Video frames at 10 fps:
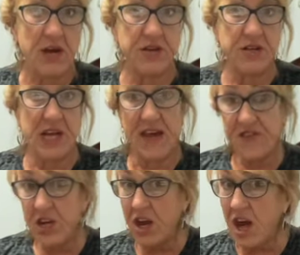You
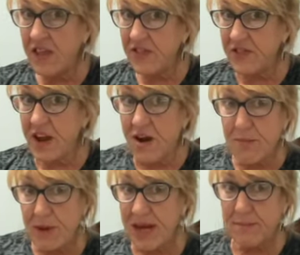haven't gotten there
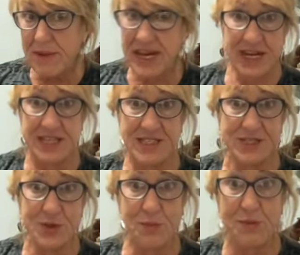by making
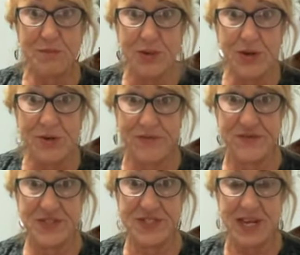stupid
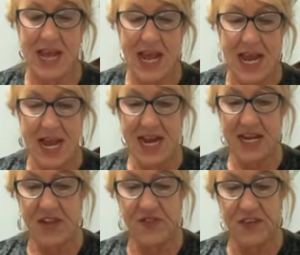moves. And
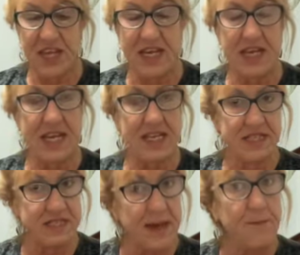I think in
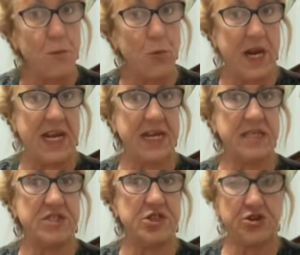some
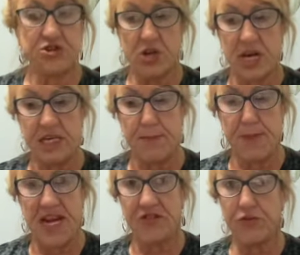ways you're trying to
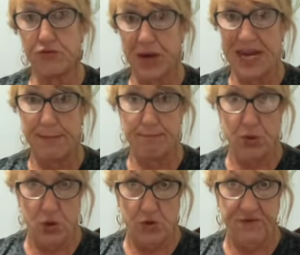make the right
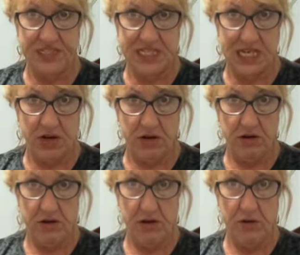moves here,
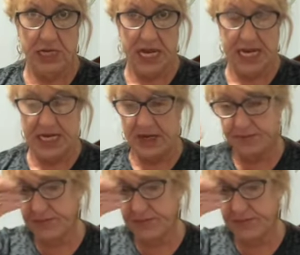okay?